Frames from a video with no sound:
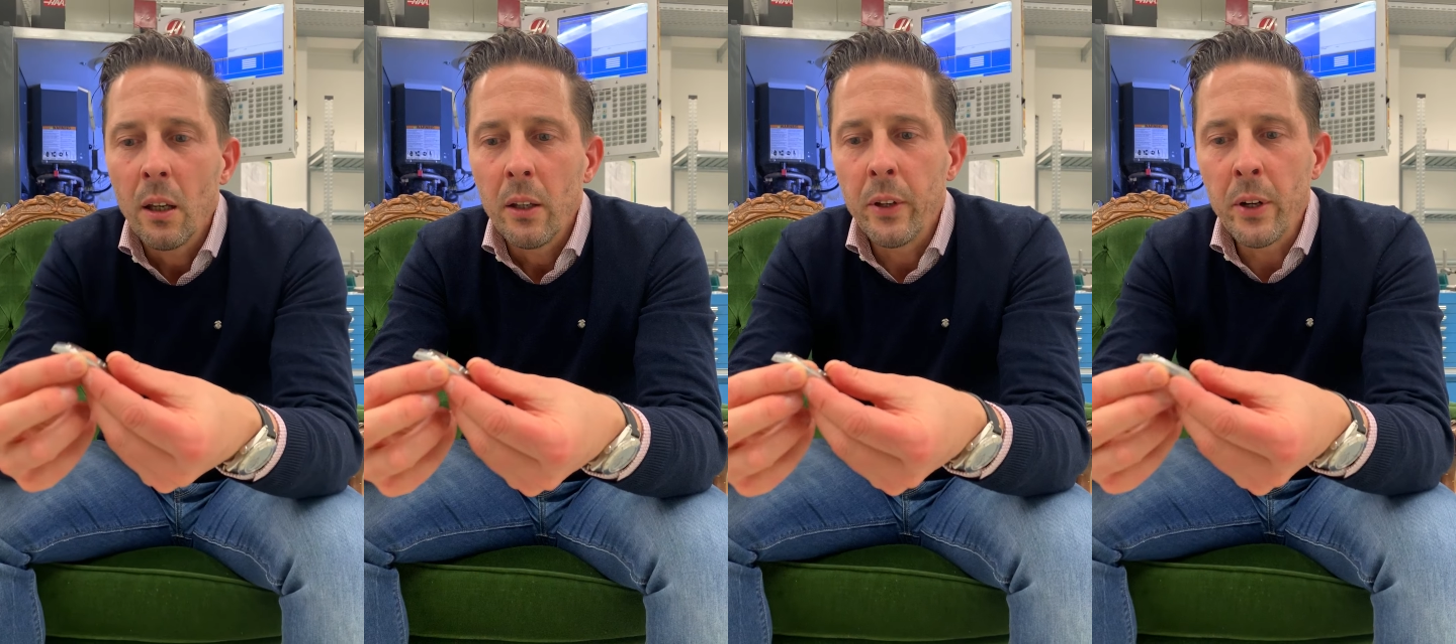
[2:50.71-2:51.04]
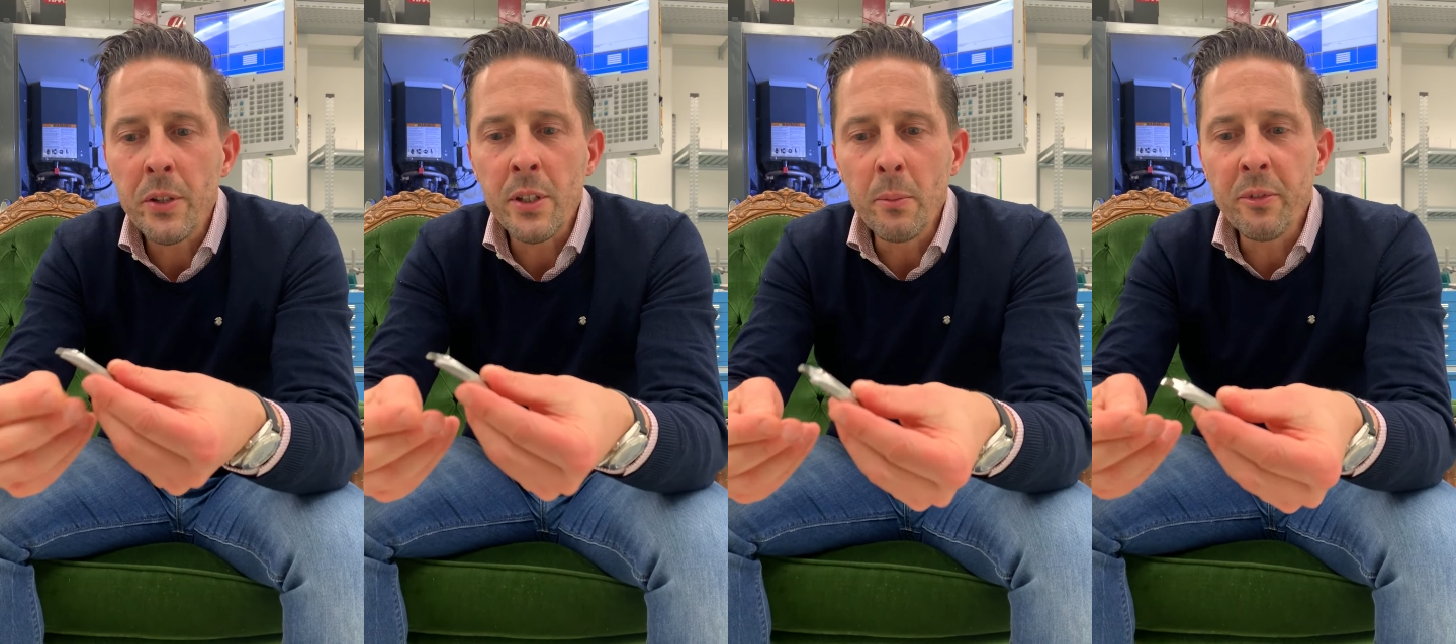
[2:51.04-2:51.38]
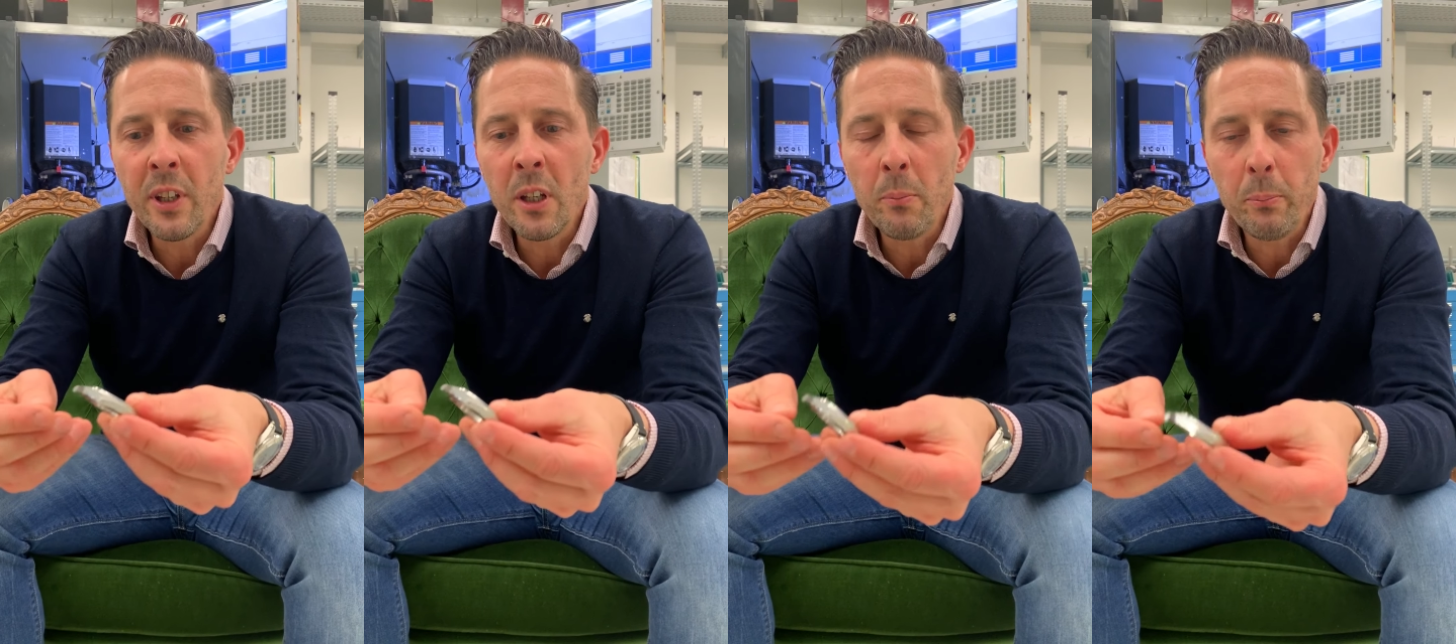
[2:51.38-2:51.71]
There is
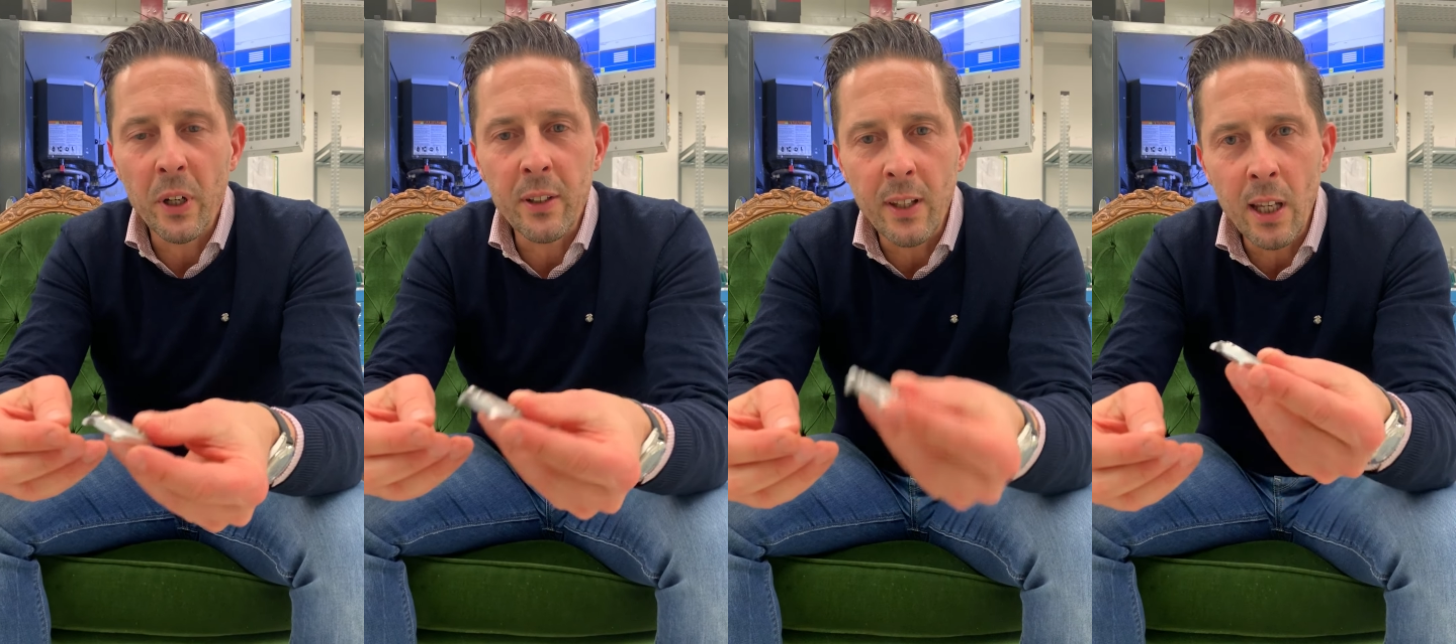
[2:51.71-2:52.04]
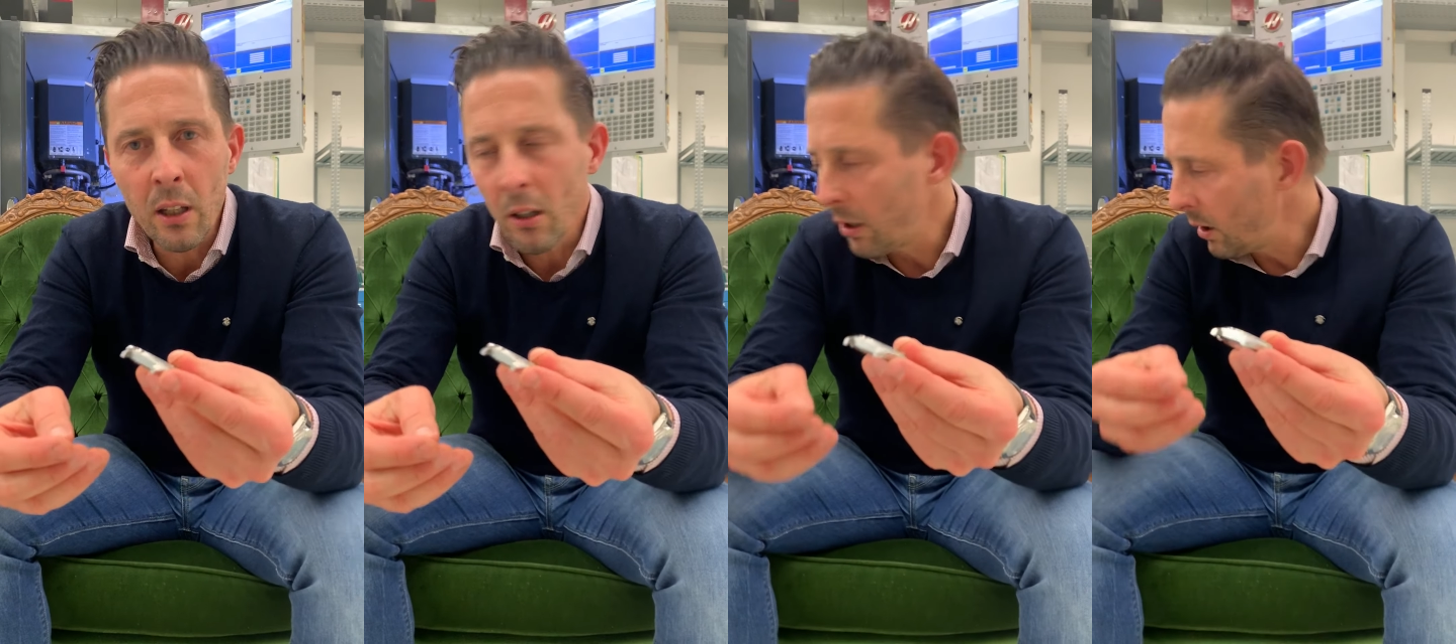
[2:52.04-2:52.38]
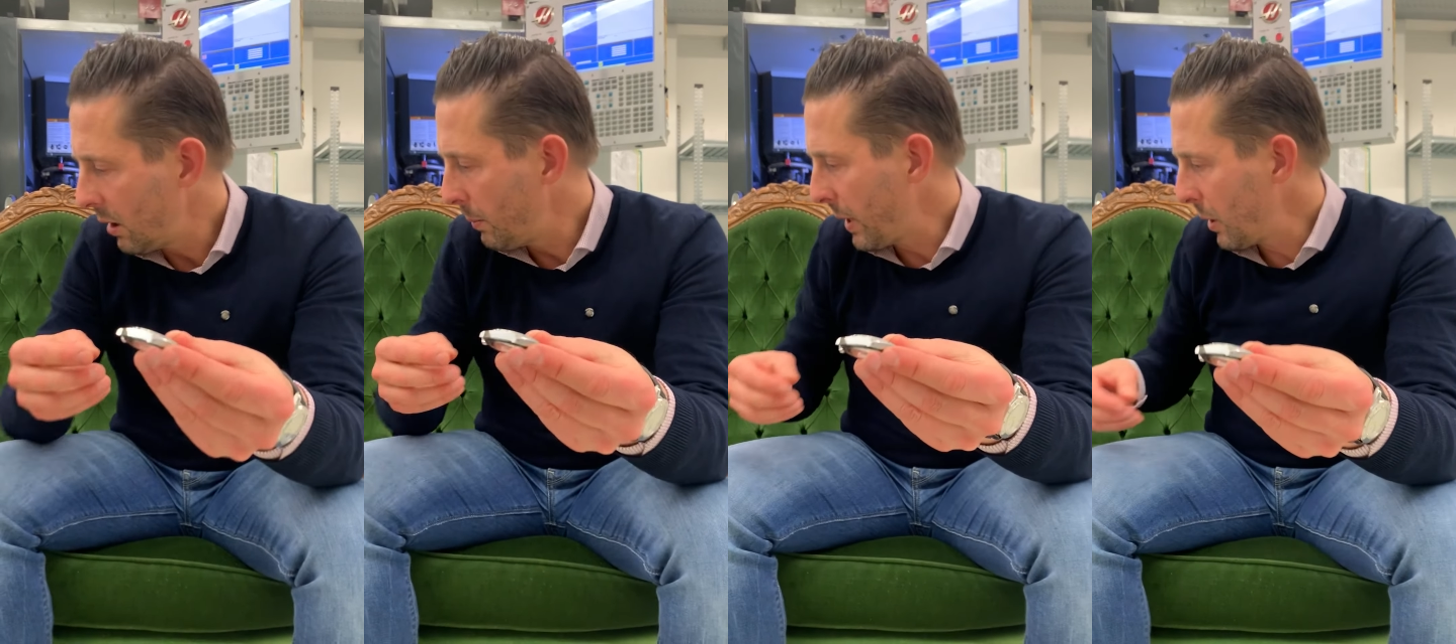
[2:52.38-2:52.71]
something particular
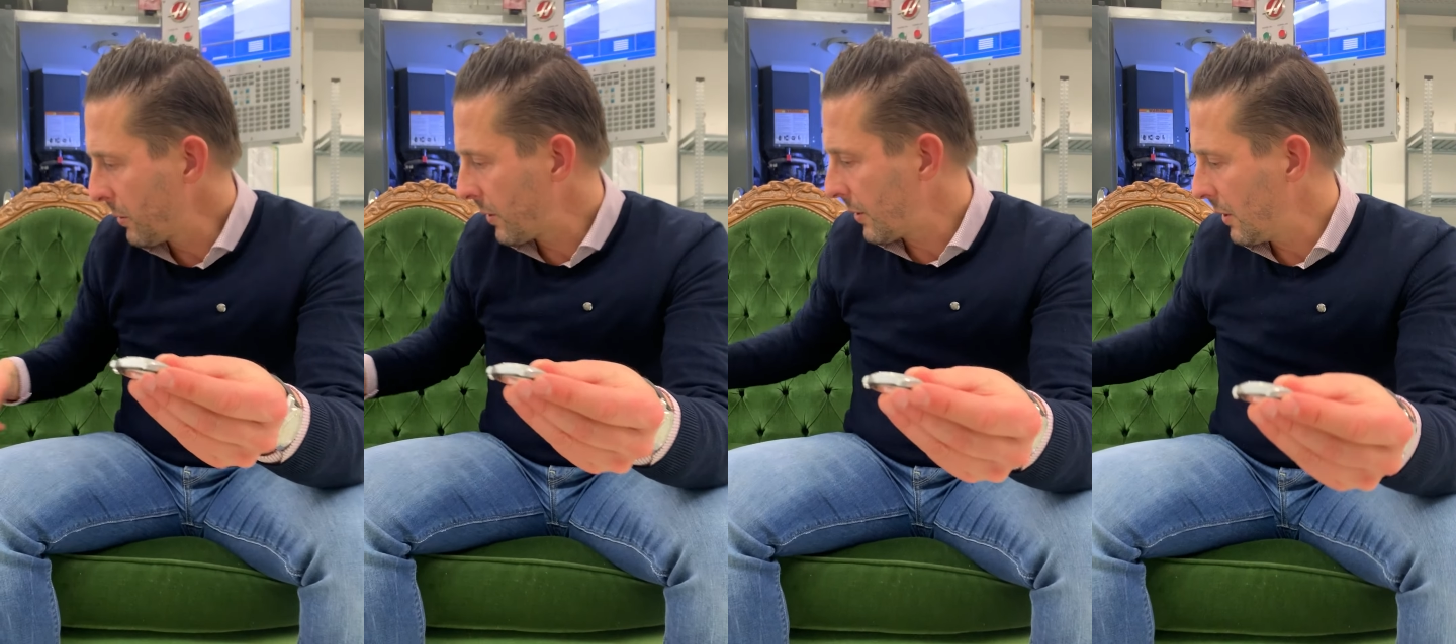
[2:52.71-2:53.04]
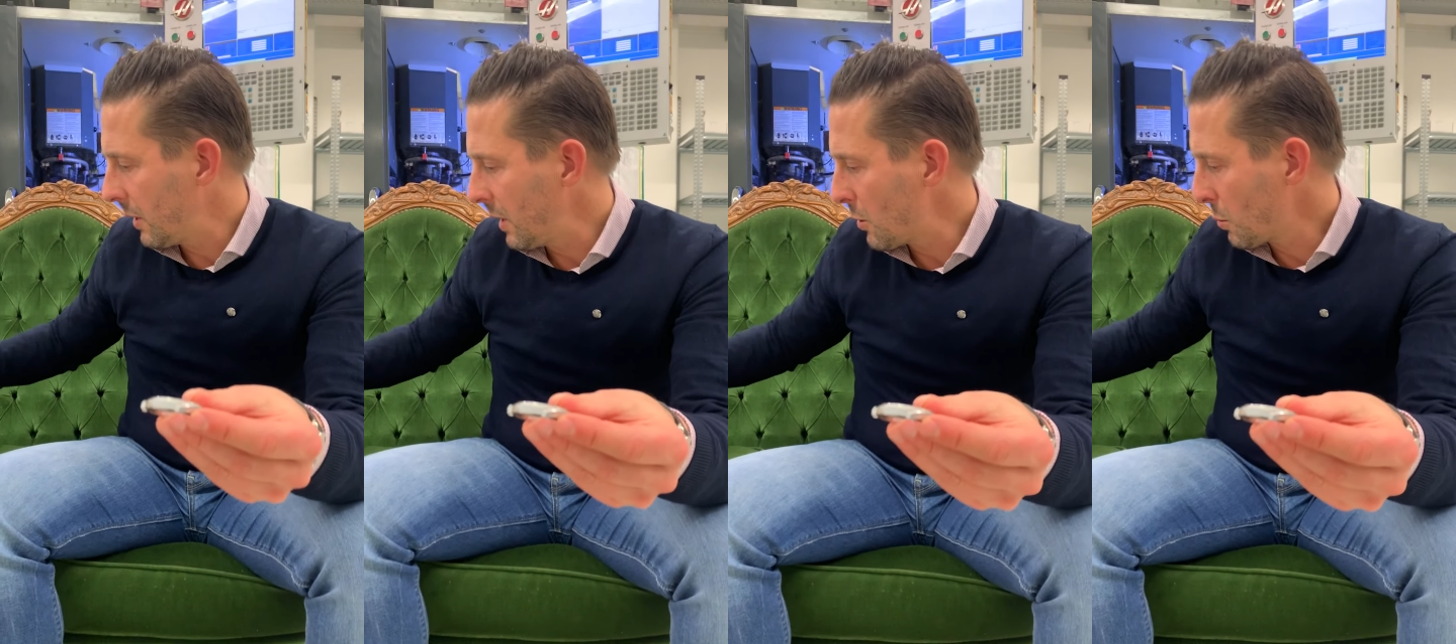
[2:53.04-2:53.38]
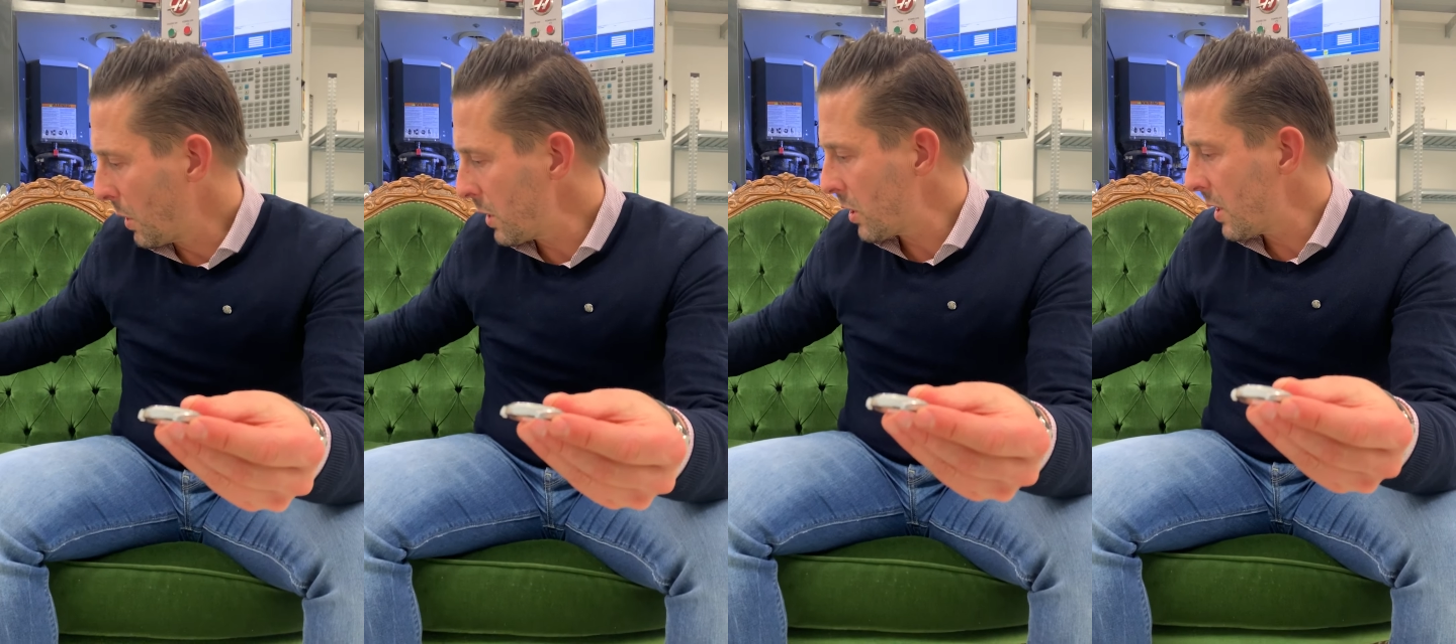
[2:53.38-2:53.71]
about this watch.